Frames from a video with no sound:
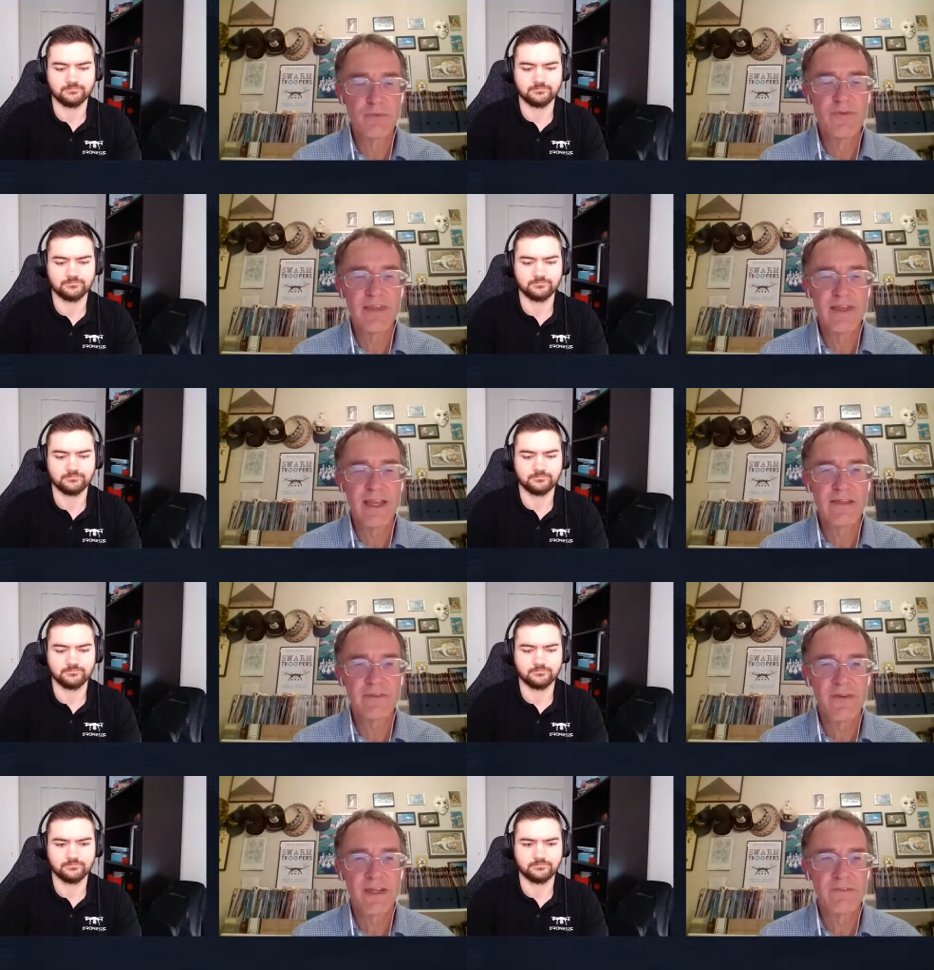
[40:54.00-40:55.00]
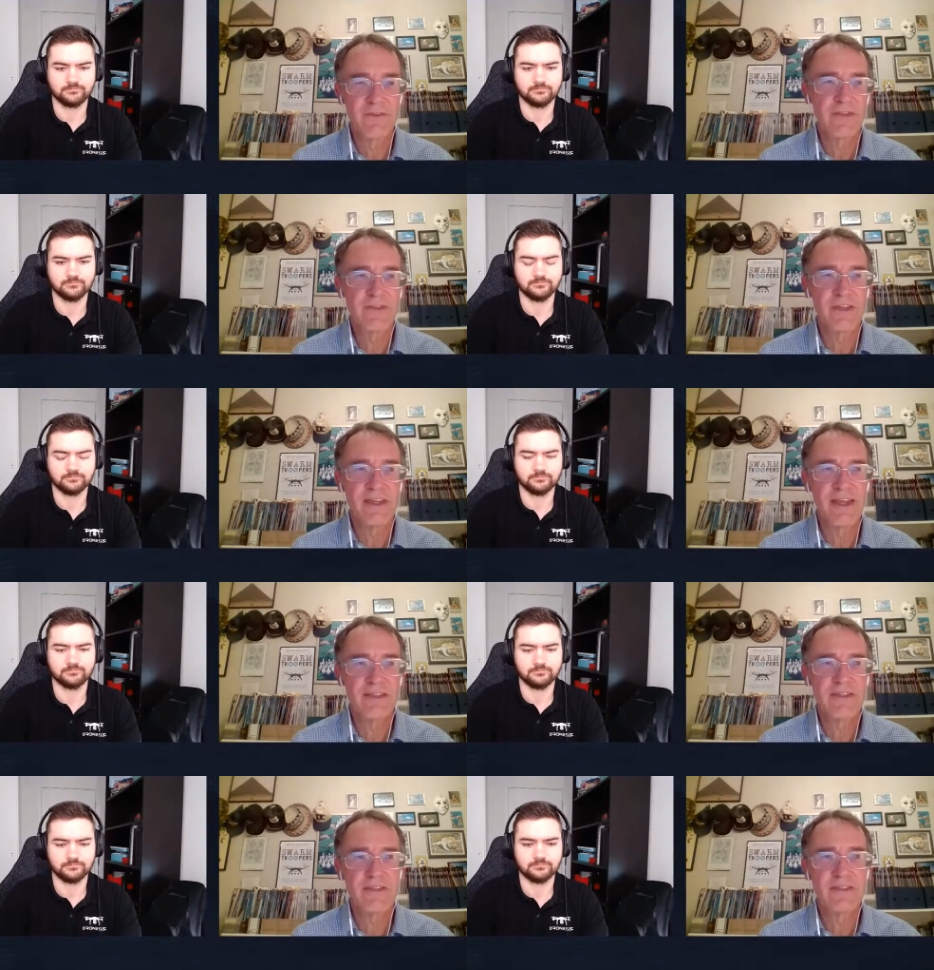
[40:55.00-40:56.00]
Speaker 1: proving any effectiveness
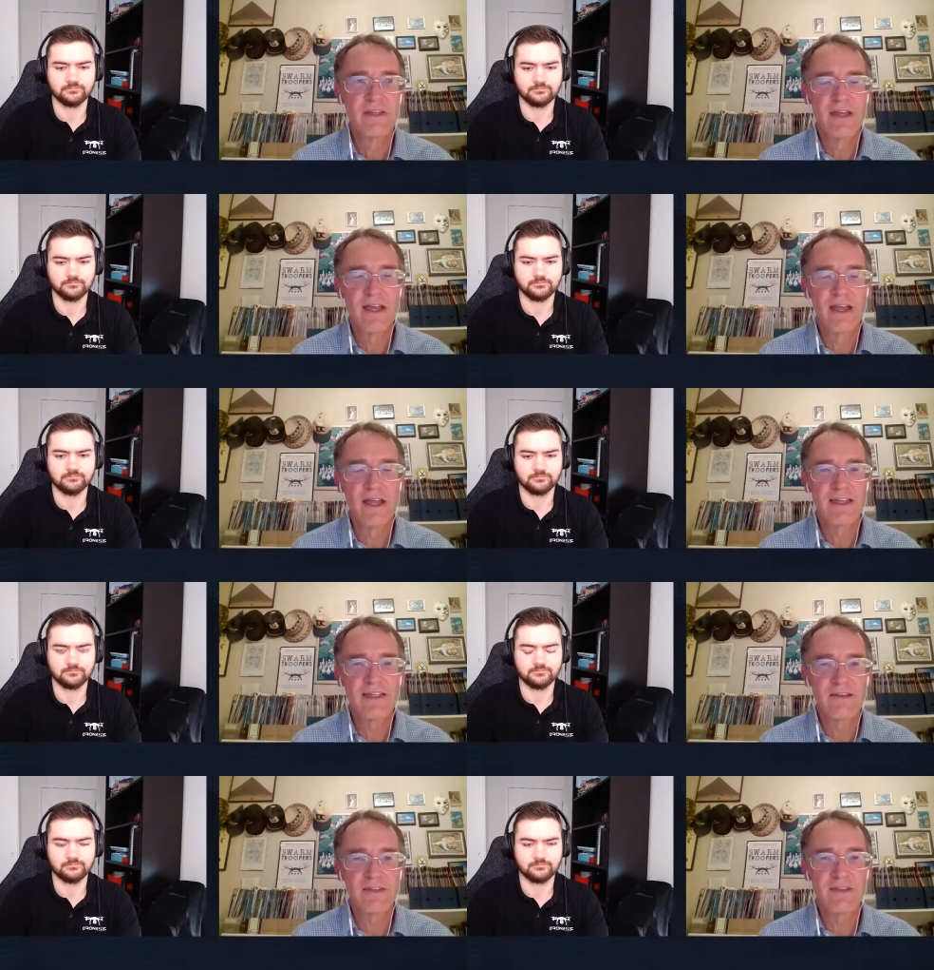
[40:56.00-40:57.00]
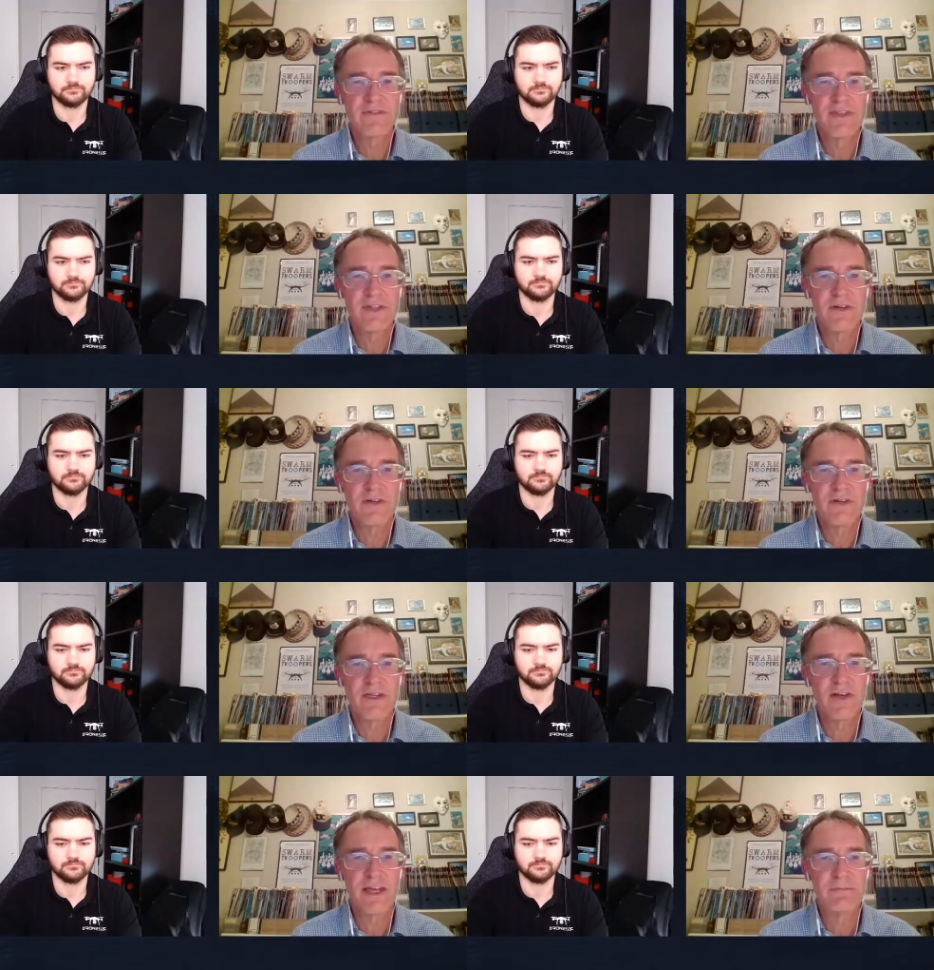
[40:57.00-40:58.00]
against any kind of
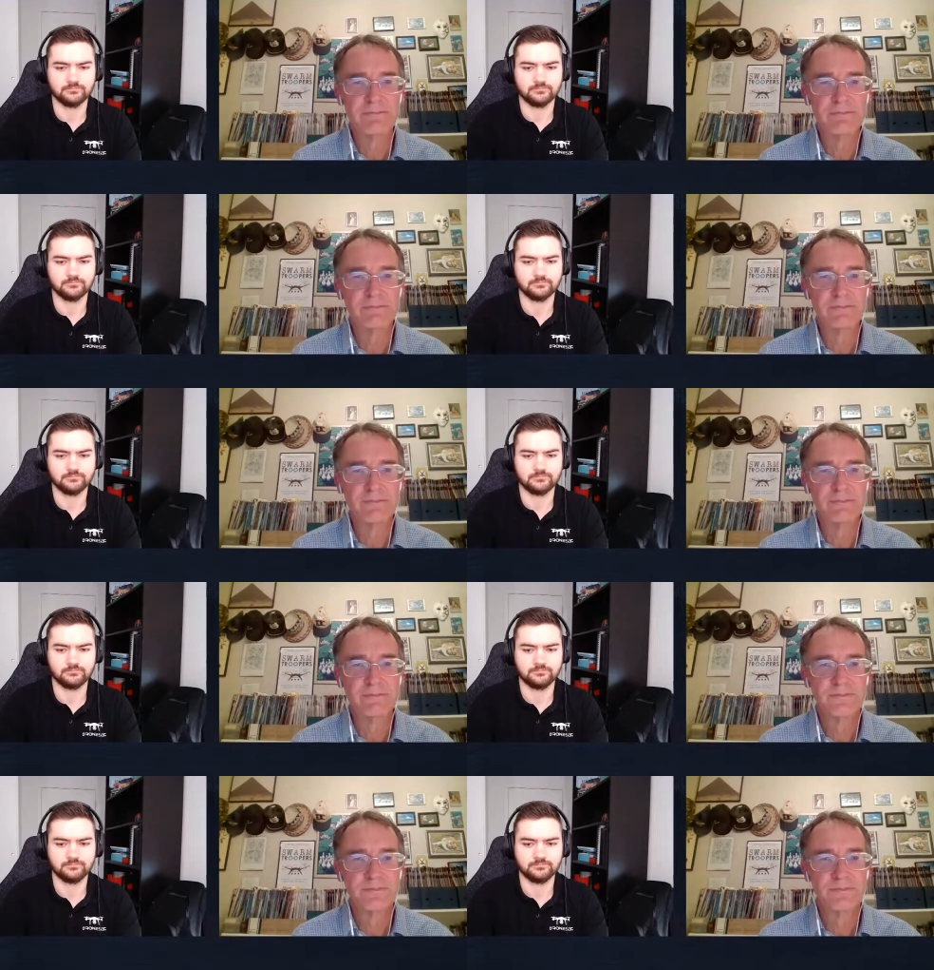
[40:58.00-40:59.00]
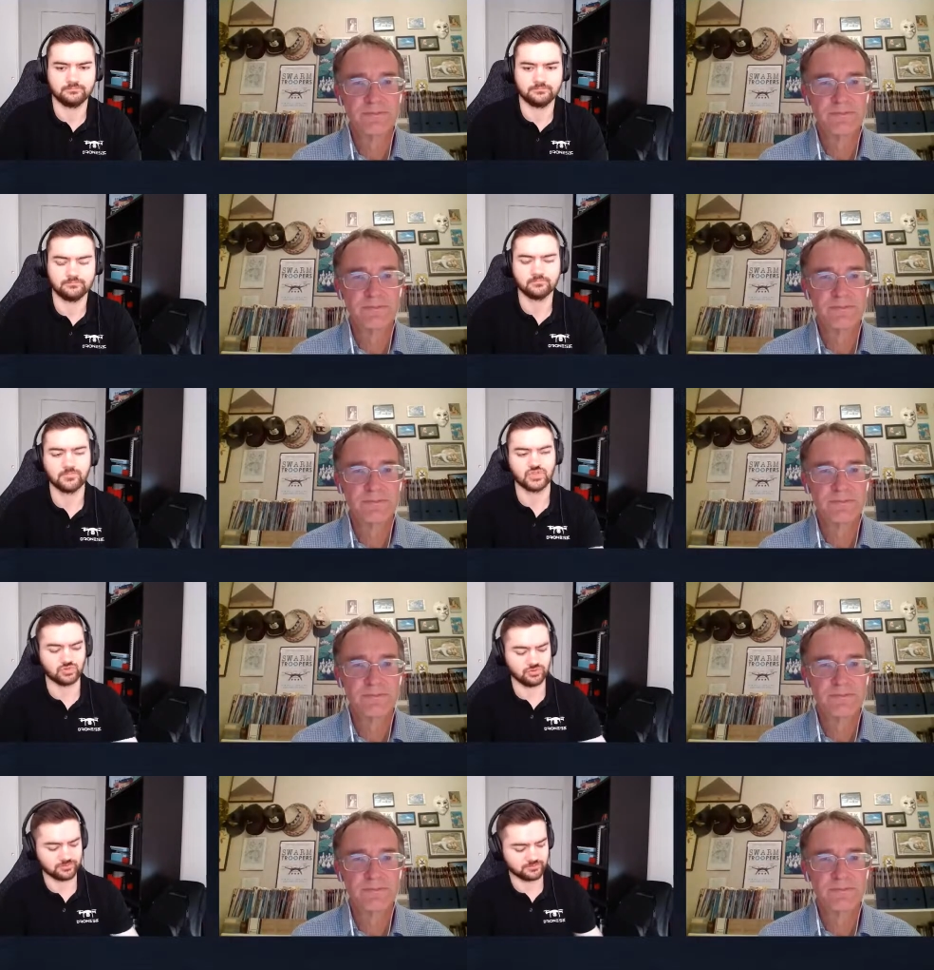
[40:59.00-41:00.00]
serious threat.
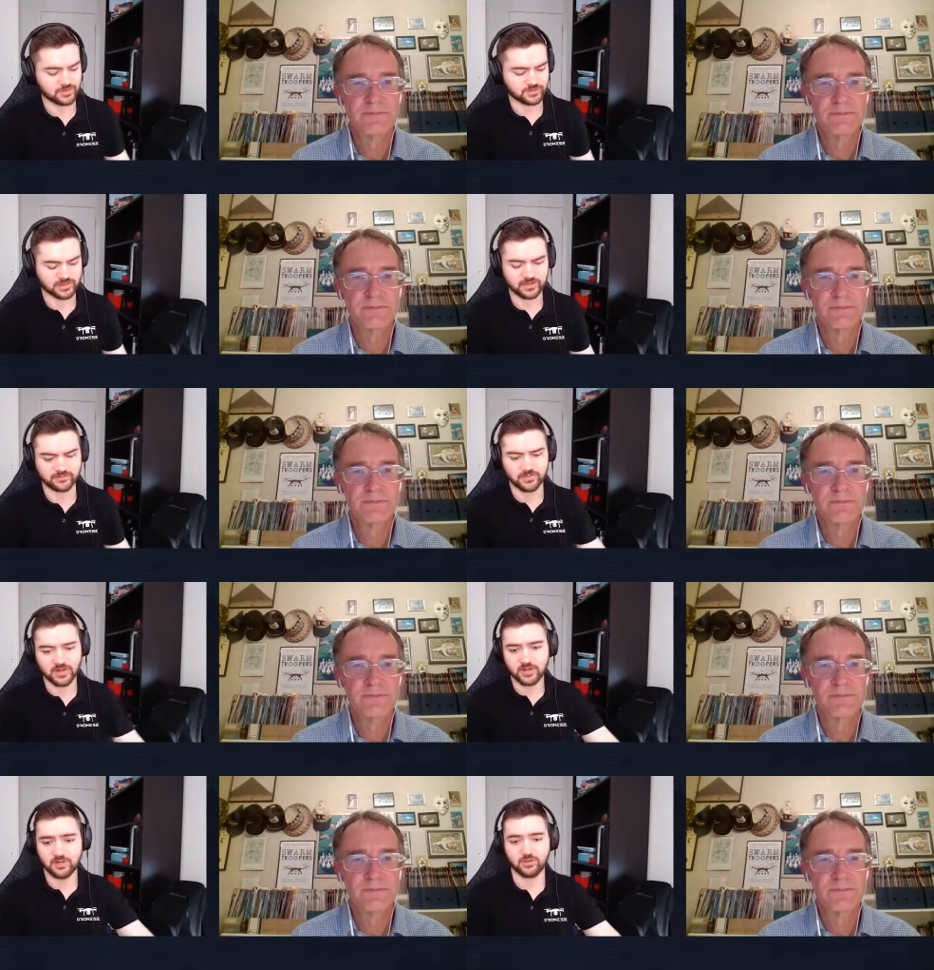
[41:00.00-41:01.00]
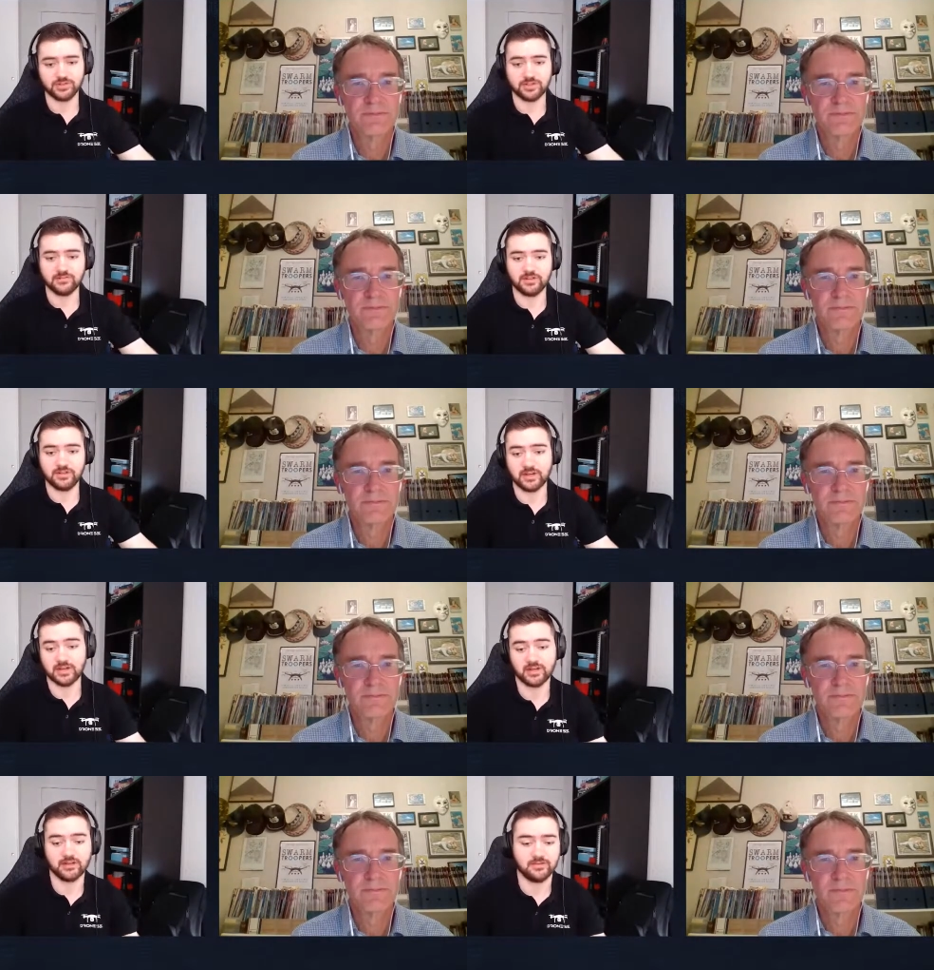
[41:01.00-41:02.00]
Speaker 2: Sure. Okay. Well, David,
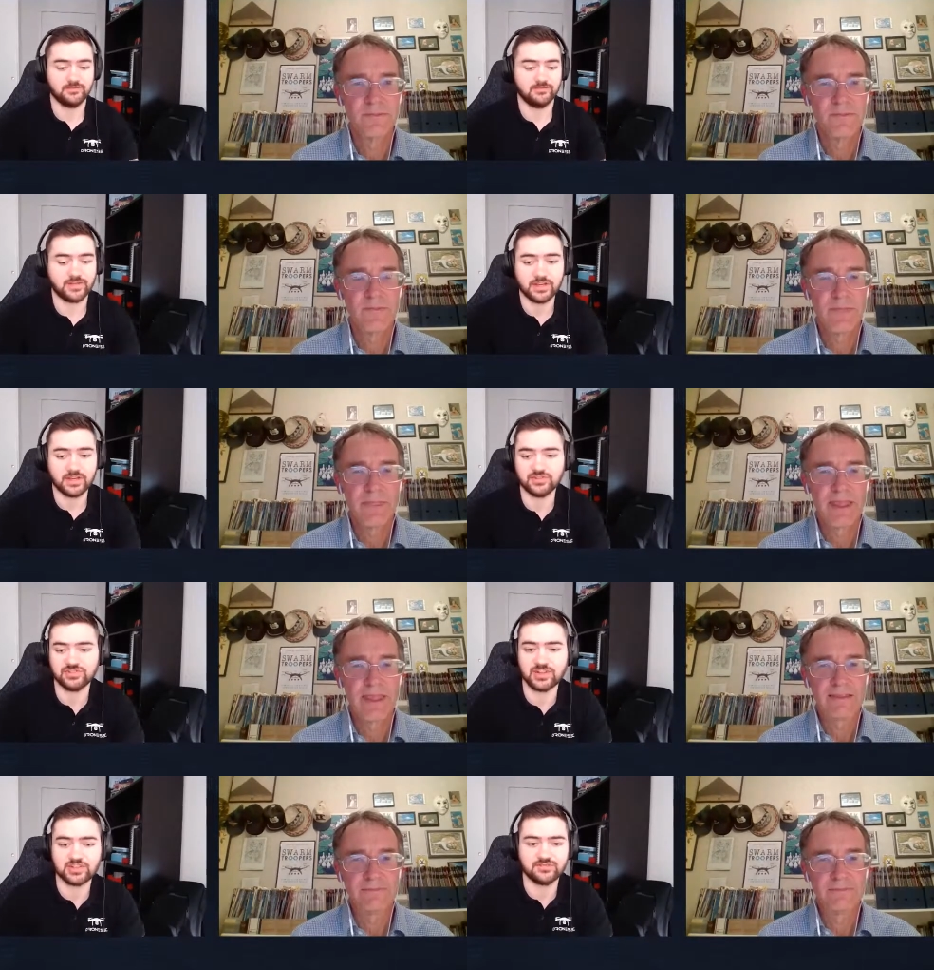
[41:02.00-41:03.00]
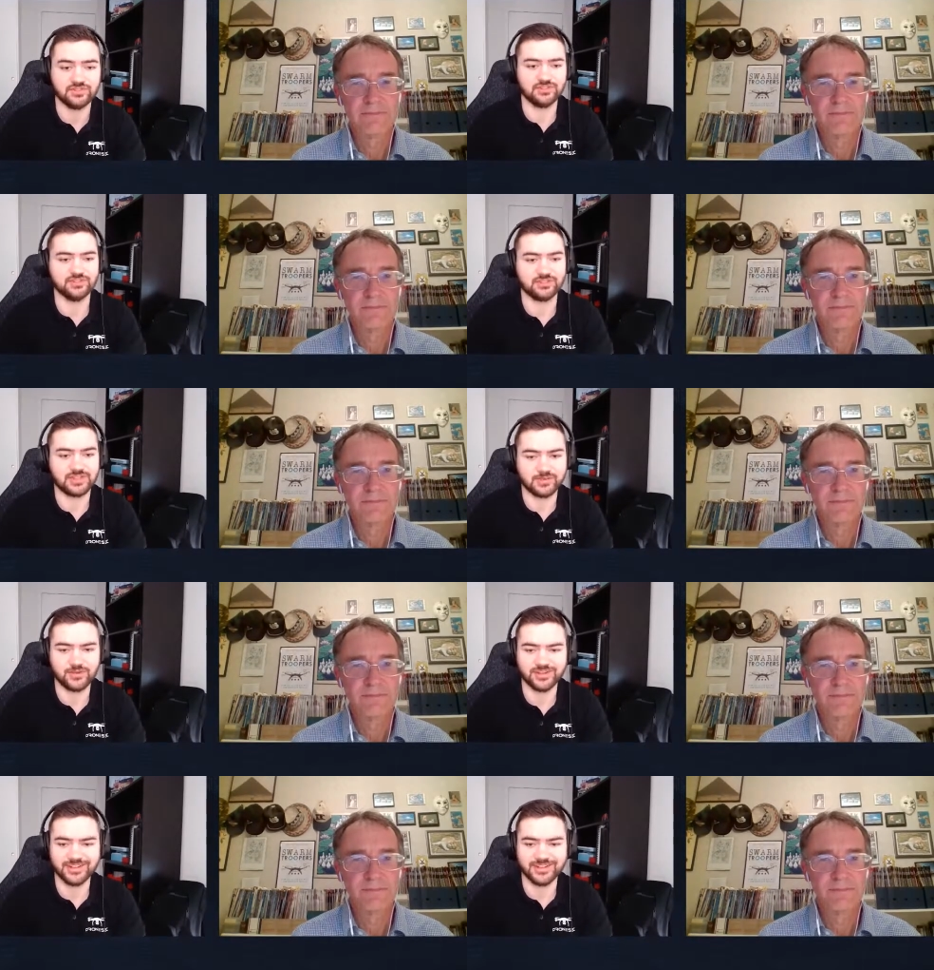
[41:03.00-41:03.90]
the utmost thanks for you to come